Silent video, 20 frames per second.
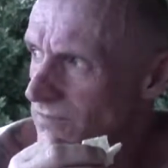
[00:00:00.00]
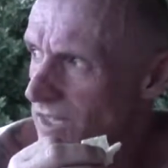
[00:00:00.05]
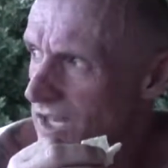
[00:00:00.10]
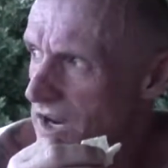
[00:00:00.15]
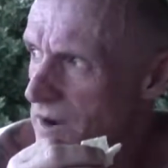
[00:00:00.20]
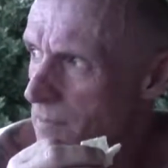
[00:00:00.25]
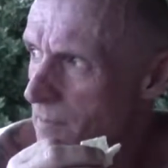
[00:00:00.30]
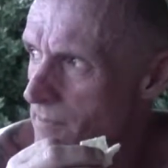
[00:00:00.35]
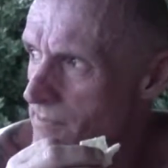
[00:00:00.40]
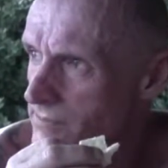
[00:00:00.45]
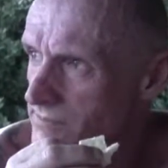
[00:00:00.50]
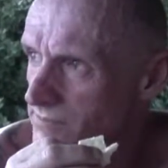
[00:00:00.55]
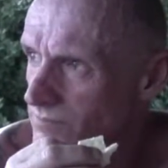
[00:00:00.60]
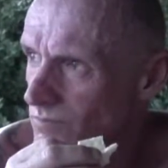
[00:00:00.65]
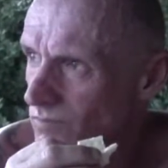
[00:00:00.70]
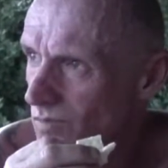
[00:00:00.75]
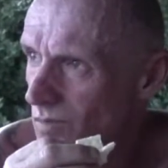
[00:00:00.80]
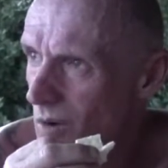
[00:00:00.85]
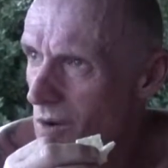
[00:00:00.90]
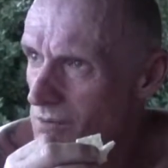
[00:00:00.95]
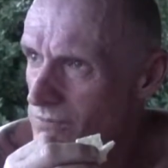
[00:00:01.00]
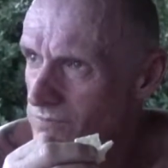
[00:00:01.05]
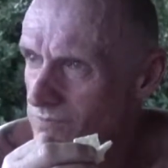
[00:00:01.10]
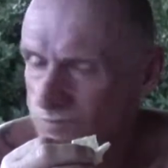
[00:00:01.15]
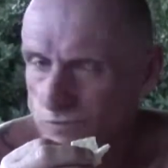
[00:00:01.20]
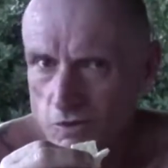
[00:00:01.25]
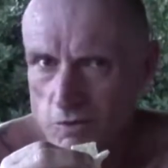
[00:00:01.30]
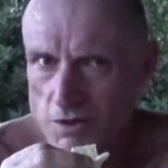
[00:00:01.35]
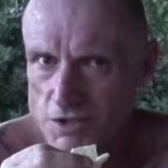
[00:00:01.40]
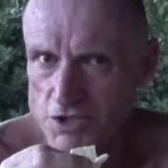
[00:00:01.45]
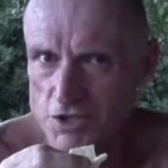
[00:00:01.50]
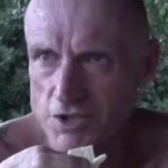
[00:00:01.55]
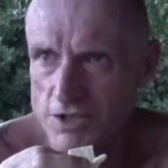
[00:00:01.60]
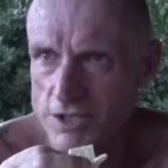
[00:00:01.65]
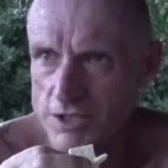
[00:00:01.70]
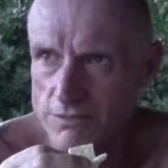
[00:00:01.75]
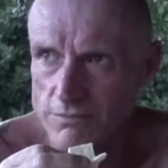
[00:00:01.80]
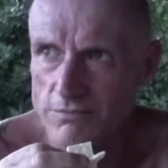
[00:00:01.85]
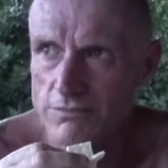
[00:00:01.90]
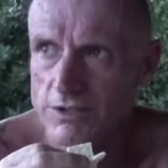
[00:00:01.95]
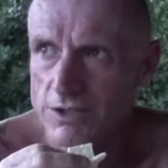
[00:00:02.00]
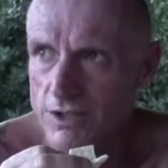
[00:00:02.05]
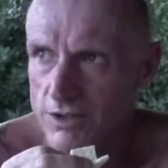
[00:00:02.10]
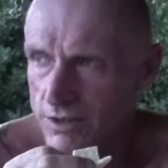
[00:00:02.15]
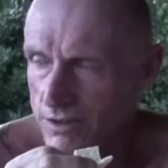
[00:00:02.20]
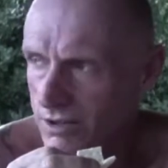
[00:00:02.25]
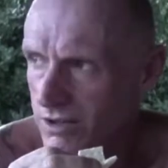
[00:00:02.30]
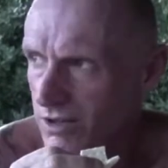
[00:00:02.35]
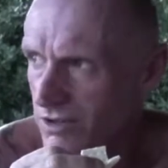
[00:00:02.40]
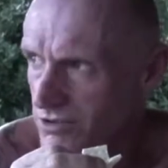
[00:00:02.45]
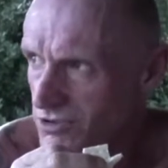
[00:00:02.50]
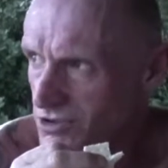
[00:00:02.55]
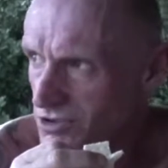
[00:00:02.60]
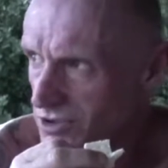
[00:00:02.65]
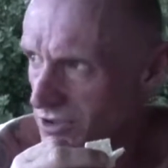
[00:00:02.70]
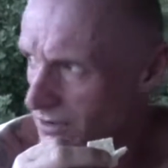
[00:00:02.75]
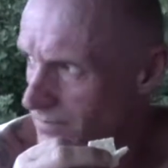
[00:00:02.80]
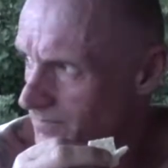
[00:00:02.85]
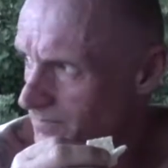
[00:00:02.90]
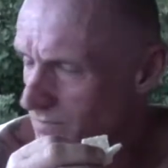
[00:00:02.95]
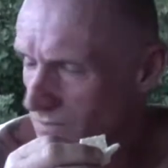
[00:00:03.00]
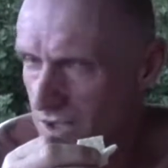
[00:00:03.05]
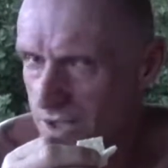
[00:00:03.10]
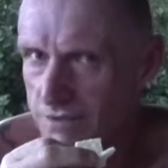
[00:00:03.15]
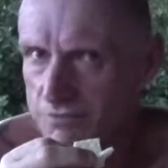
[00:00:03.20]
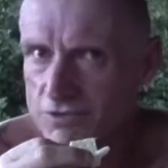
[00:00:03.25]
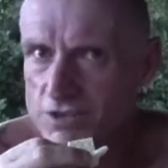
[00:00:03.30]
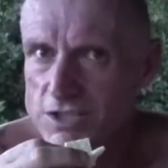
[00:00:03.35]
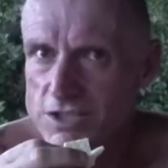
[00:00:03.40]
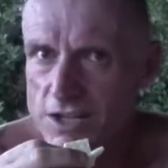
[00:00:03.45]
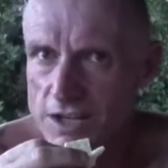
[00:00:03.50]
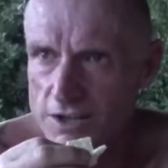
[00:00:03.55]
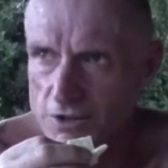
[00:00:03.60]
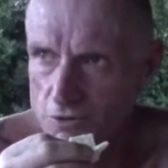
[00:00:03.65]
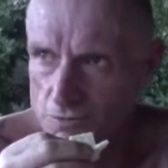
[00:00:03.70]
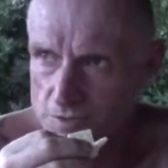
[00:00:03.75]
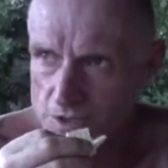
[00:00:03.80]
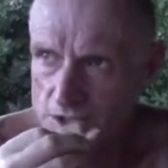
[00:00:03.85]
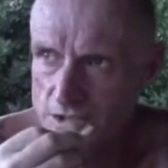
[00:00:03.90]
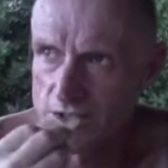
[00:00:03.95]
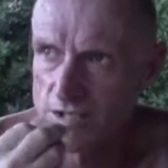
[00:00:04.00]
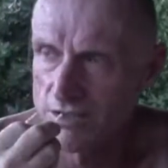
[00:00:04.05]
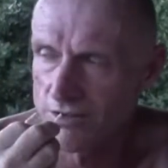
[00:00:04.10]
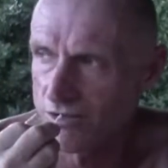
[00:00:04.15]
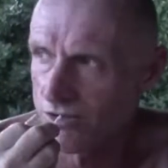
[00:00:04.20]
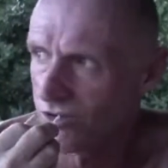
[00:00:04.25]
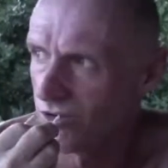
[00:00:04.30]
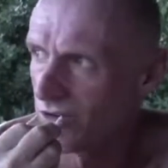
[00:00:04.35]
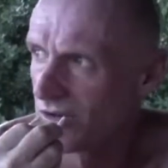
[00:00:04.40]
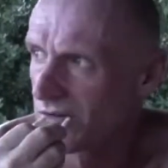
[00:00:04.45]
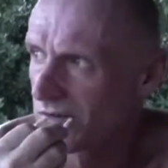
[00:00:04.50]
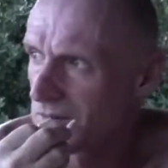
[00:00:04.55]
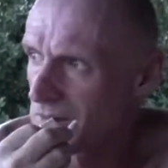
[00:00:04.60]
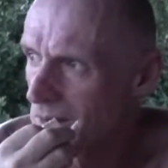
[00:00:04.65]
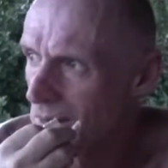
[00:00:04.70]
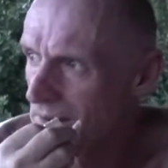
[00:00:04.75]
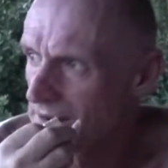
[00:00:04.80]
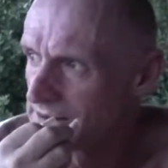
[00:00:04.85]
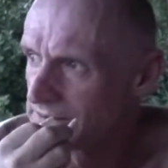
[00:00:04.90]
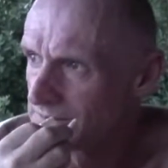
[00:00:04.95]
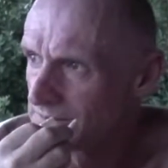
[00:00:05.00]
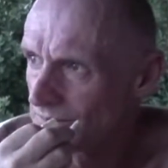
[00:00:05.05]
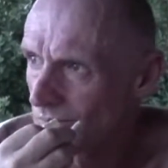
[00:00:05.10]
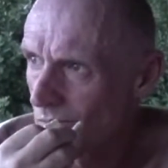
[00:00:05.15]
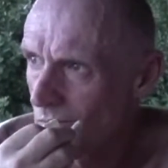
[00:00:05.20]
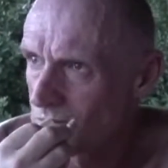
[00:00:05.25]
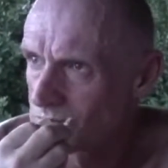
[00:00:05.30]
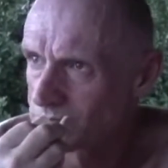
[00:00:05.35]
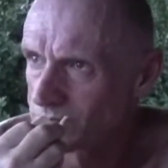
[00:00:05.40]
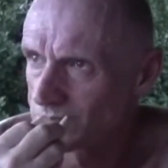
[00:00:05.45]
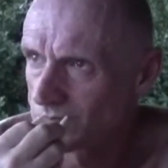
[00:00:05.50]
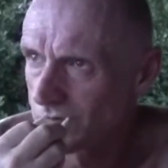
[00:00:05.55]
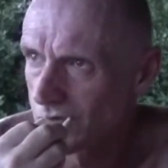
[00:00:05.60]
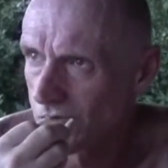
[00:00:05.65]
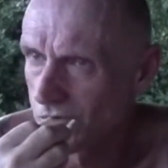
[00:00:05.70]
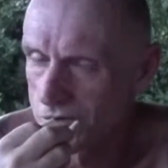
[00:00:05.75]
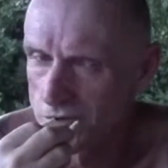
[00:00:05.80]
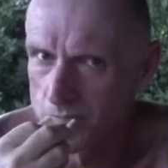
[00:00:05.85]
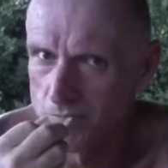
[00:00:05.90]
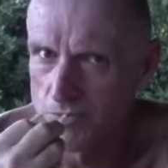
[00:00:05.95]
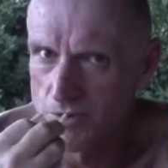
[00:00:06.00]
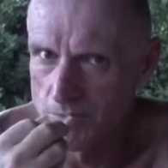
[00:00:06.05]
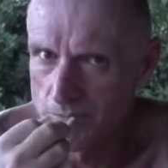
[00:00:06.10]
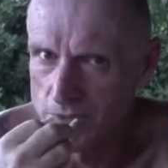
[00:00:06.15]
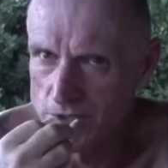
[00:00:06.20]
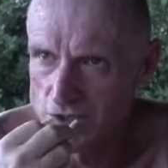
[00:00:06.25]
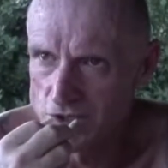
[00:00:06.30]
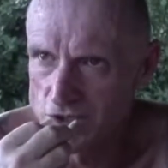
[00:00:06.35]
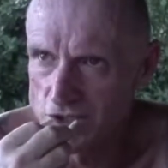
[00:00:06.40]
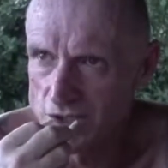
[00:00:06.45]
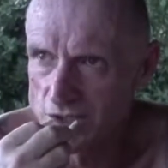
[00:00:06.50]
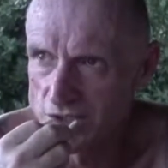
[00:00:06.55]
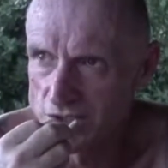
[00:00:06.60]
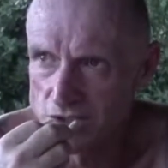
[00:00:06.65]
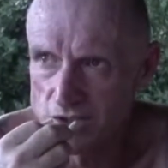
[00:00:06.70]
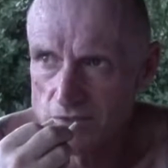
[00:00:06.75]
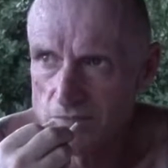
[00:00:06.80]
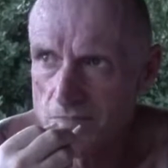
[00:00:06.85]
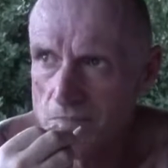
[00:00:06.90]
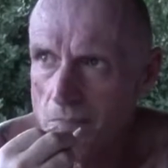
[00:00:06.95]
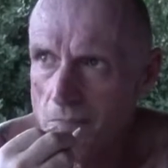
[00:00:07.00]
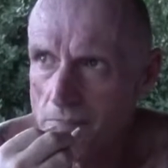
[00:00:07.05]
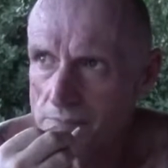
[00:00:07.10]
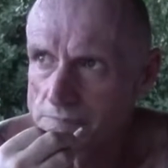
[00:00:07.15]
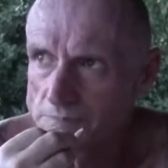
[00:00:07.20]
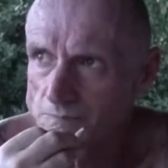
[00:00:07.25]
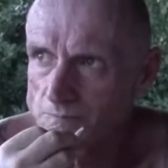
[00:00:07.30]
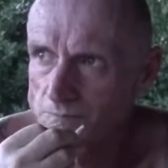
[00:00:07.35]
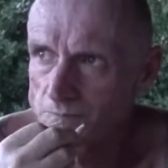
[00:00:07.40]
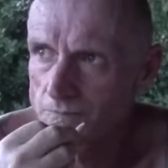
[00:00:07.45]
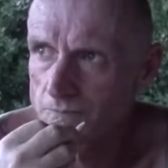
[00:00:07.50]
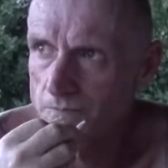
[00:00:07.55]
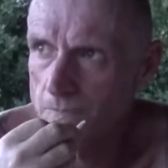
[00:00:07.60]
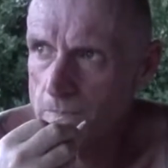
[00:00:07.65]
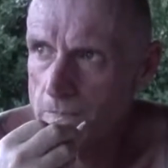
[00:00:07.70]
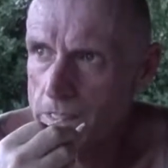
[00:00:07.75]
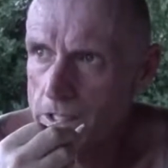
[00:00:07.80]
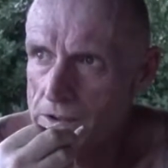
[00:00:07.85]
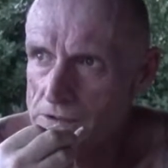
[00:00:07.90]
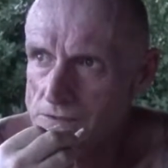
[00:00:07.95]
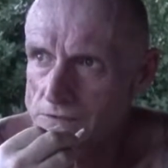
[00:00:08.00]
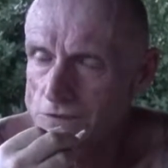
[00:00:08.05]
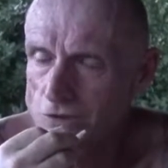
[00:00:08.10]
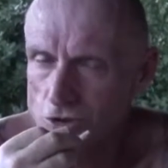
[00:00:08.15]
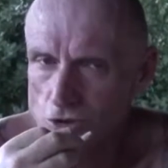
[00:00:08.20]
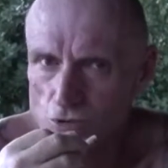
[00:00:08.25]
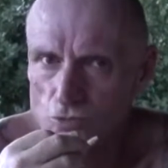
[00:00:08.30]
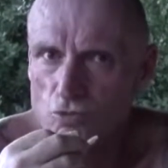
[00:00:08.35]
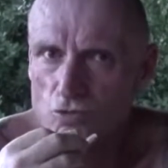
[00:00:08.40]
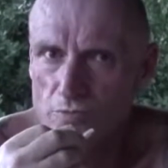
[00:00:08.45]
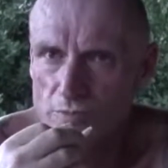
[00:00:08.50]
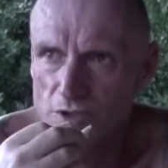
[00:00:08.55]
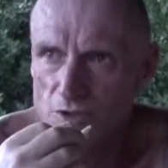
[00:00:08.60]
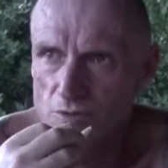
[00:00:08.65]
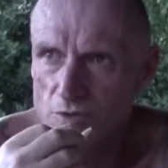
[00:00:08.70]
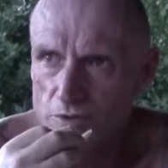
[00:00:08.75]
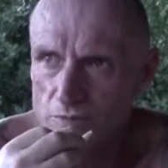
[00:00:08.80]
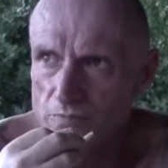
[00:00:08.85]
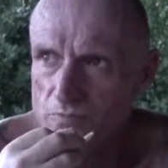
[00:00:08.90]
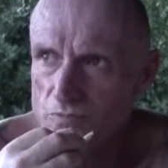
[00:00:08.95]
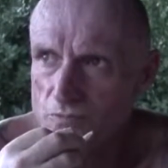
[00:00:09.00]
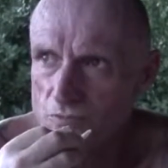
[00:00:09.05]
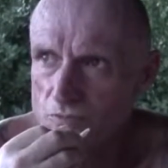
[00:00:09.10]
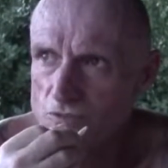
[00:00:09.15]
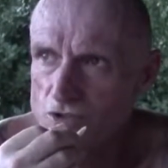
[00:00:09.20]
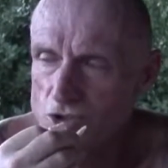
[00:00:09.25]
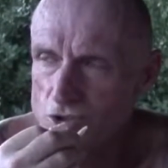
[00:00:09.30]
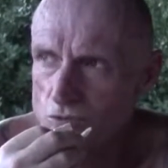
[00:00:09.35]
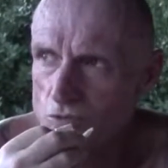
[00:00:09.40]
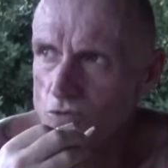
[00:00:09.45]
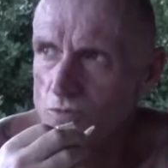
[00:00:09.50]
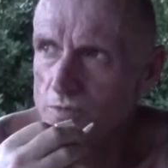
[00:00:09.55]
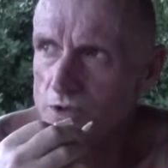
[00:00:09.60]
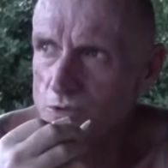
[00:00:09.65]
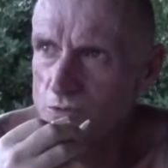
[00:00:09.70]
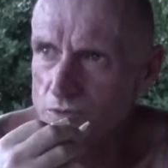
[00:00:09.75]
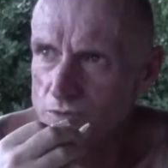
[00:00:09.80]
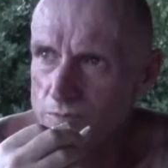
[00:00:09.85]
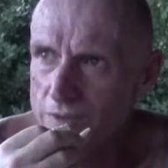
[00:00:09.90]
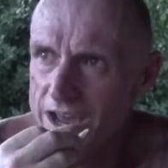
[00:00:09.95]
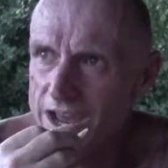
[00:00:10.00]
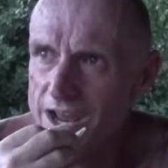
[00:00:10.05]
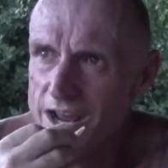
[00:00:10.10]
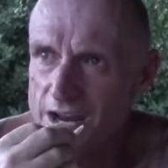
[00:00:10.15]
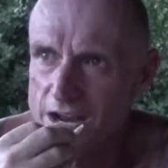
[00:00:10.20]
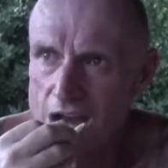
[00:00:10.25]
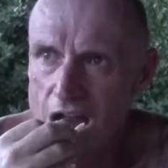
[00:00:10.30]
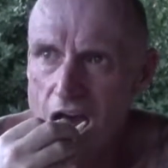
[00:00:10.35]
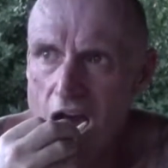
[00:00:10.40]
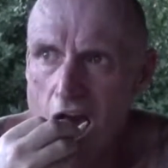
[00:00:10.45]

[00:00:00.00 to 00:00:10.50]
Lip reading: And once you get, you know, close to Cavite or Manila or the big cities, swarming with man.